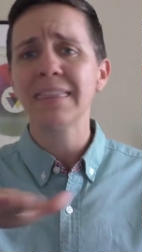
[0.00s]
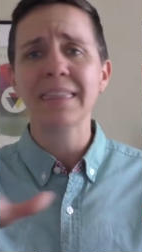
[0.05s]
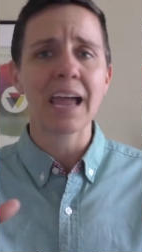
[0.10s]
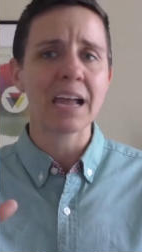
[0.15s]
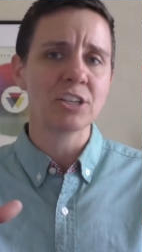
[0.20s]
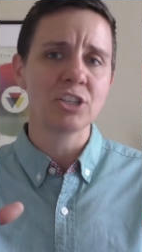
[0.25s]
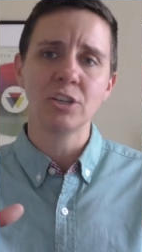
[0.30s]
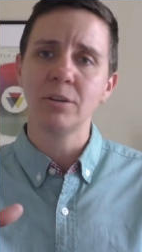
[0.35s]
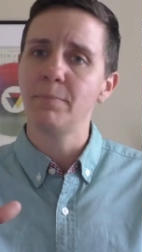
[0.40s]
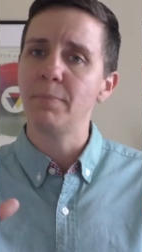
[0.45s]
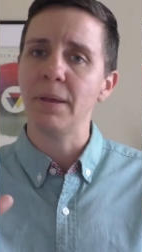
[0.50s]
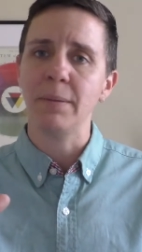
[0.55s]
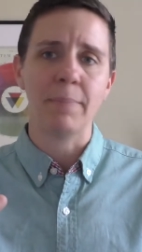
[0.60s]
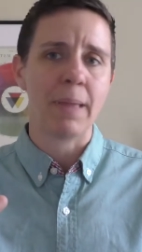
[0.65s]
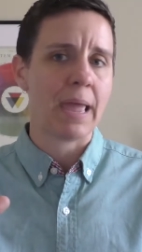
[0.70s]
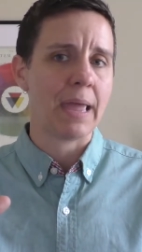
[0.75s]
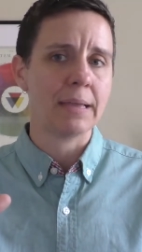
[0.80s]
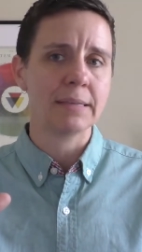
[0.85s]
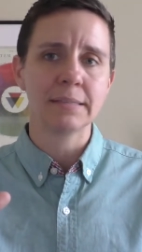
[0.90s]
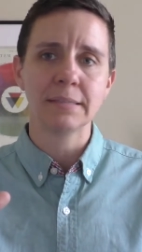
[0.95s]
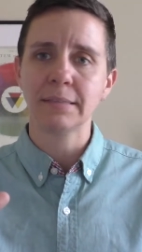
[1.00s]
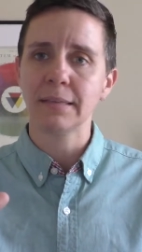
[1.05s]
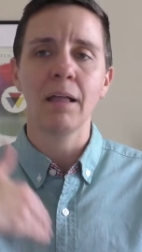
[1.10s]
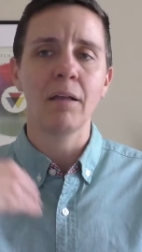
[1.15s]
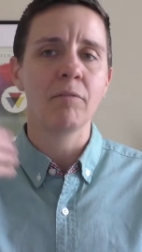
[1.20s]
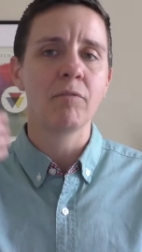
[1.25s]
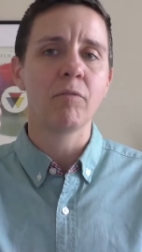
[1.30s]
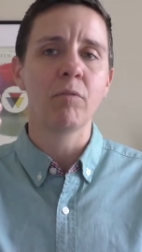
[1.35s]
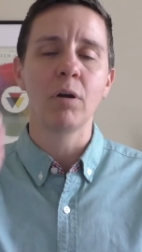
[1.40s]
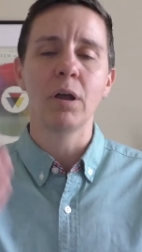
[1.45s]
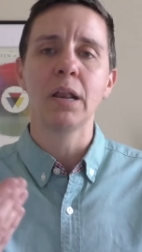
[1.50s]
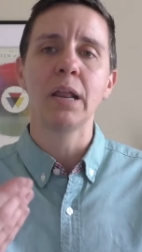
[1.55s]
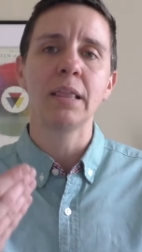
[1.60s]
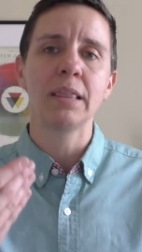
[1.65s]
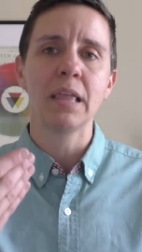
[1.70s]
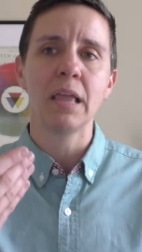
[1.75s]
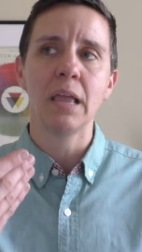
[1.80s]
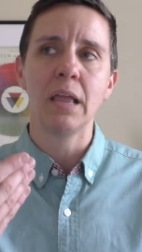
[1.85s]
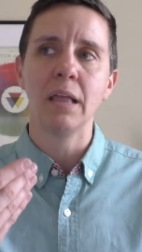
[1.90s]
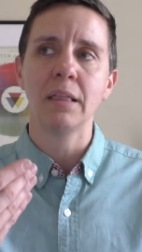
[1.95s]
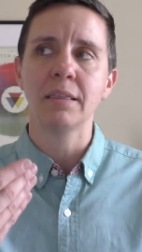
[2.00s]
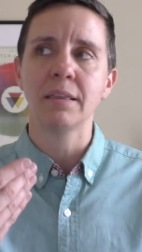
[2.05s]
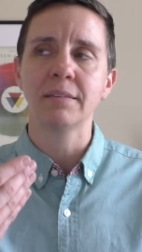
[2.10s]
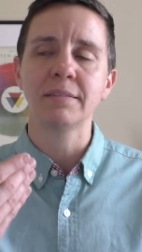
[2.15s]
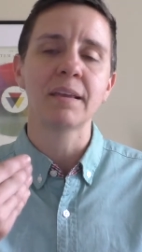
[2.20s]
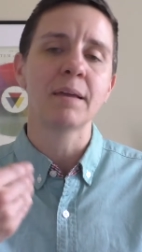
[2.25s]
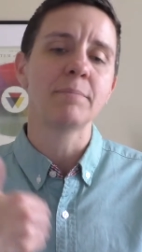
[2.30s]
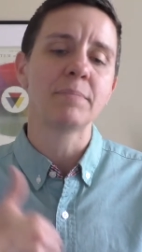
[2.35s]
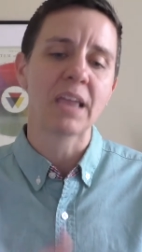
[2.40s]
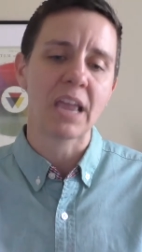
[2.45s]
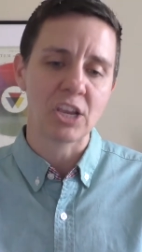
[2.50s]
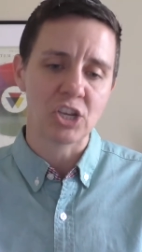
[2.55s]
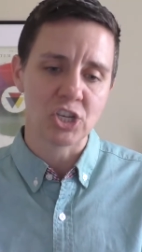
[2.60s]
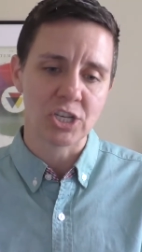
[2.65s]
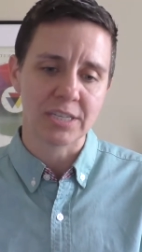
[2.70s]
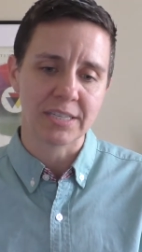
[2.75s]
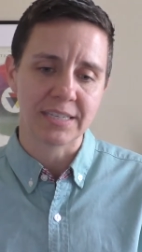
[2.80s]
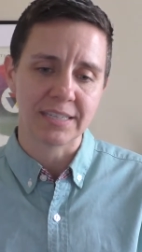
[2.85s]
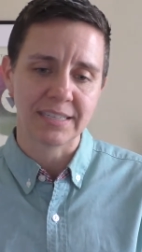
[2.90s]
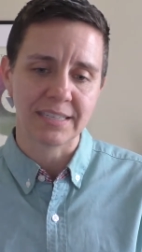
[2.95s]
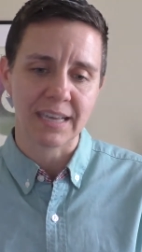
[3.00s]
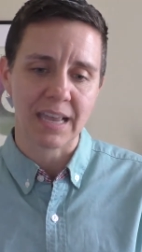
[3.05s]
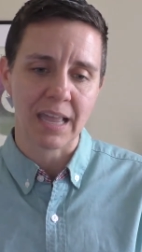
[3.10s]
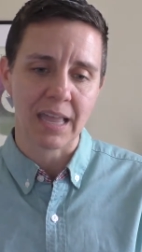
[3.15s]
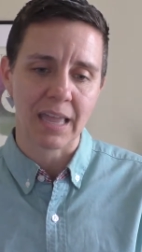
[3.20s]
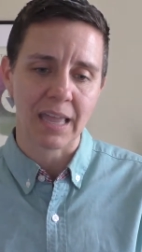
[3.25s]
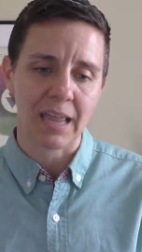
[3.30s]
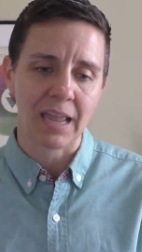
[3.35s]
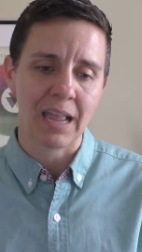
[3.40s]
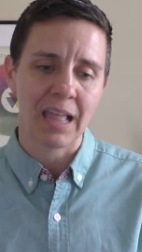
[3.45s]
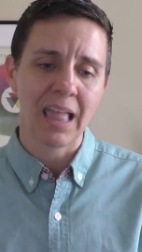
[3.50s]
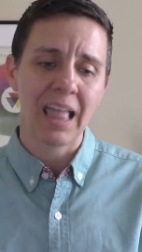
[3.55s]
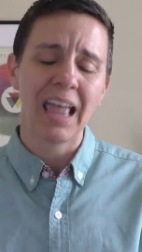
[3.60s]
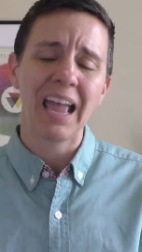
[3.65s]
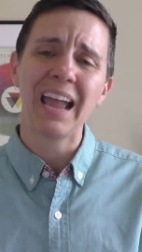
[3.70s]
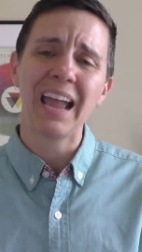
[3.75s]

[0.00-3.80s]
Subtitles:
That should be base. Avoiding the temptation to say,